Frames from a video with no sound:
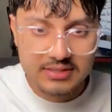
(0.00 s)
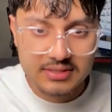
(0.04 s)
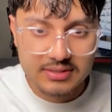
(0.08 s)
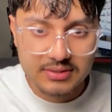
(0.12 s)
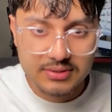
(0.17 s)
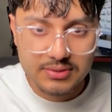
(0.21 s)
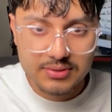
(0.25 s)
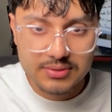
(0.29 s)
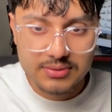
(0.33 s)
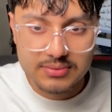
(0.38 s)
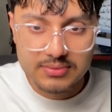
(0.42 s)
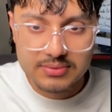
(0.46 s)

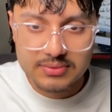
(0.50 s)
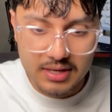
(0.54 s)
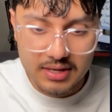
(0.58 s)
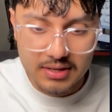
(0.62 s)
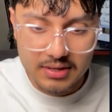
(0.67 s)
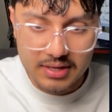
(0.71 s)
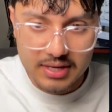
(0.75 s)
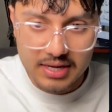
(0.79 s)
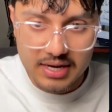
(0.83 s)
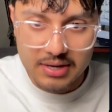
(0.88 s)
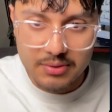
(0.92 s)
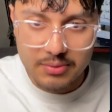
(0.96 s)
Oh,
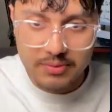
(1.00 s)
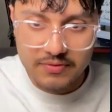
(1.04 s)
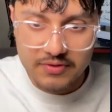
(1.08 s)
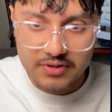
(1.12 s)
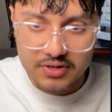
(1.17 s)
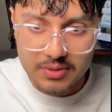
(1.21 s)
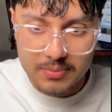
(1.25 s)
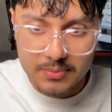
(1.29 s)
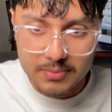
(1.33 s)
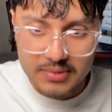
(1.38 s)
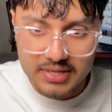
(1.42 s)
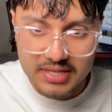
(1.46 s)
alright, we've got
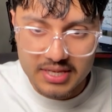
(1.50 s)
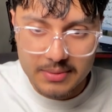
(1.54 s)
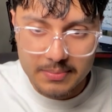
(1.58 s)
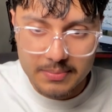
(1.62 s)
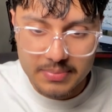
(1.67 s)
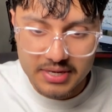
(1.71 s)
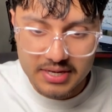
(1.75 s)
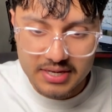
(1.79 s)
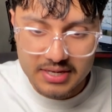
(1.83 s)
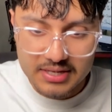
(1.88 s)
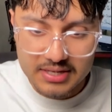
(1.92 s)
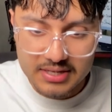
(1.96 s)
a mini
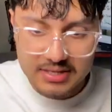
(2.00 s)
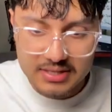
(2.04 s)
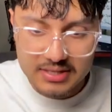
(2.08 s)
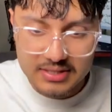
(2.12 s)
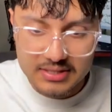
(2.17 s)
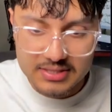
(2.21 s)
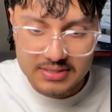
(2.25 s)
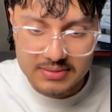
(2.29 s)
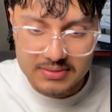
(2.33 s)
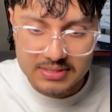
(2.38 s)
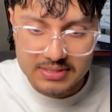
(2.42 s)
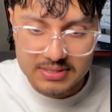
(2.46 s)
P.E.K.K.A.
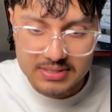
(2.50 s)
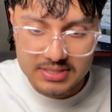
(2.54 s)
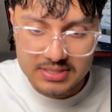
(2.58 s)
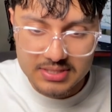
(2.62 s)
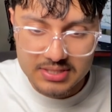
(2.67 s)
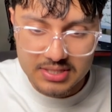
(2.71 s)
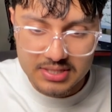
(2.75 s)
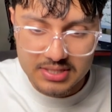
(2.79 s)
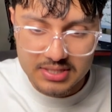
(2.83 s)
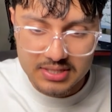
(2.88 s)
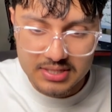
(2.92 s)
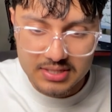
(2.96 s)
Let's
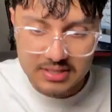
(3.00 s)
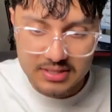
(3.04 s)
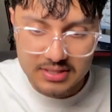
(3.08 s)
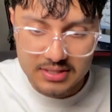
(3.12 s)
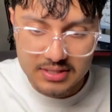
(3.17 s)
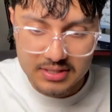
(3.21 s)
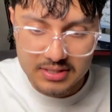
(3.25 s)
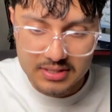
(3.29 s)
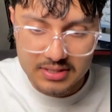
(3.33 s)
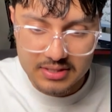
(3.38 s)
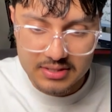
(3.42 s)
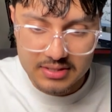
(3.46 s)
chuck it in
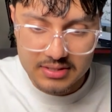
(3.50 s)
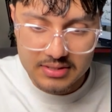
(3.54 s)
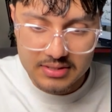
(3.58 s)
here.